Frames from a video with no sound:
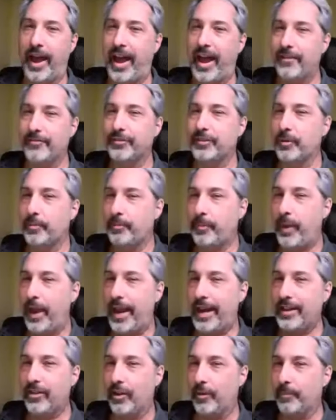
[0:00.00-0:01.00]
have to
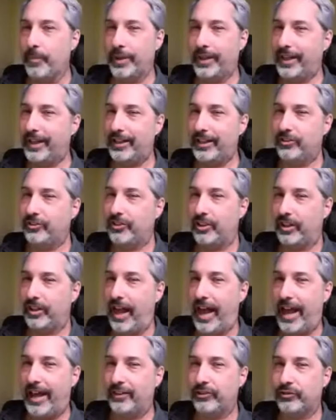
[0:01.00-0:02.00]
pay them, but they can
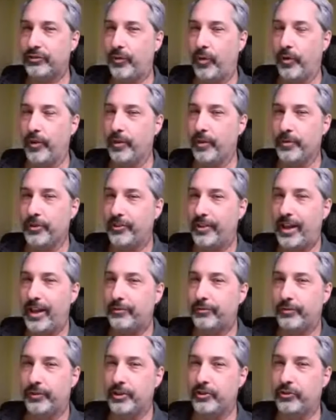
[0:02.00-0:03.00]
still ask for them. Isn't
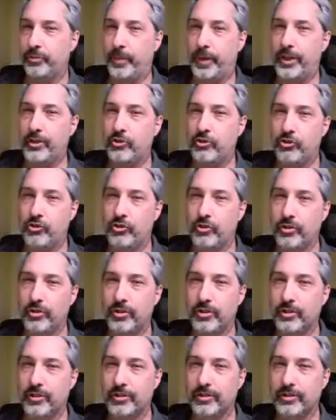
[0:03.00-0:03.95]
that free speech?